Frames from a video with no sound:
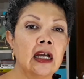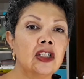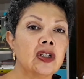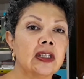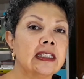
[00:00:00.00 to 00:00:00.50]

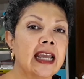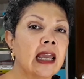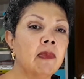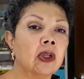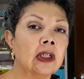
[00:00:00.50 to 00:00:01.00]
under the
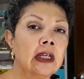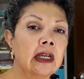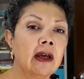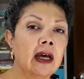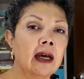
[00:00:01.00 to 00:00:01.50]
table
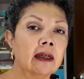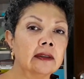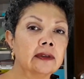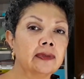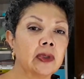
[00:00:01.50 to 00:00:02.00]

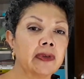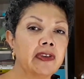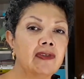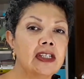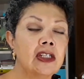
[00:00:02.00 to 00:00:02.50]
for
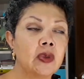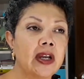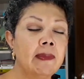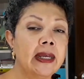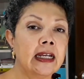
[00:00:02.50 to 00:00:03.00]

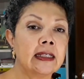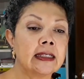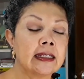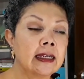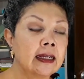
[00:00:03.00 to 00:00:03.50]
15-20
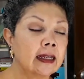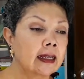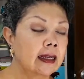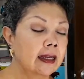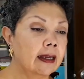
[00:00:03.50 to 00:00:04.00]
minutes
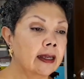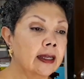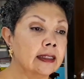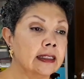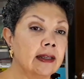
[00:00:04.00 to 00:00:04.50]

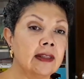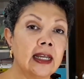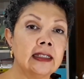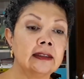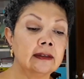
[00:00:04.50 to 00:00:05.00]
and
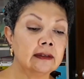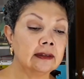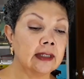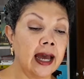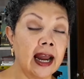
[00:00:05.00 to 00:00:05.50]
then
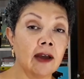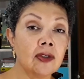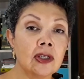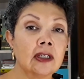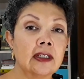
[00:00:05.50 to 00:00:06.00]
got
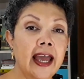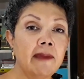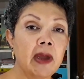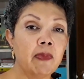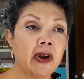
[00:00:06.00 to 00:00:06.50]
out,
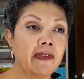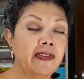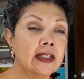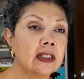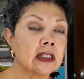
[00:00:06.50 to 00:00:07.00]
had my
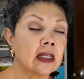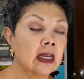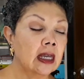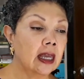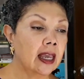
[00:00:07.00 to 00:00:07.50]
breakfast,
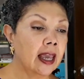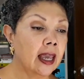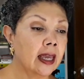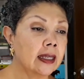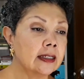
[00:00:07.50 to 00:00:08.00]

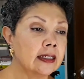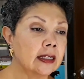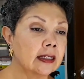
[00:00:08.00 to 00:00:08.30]
and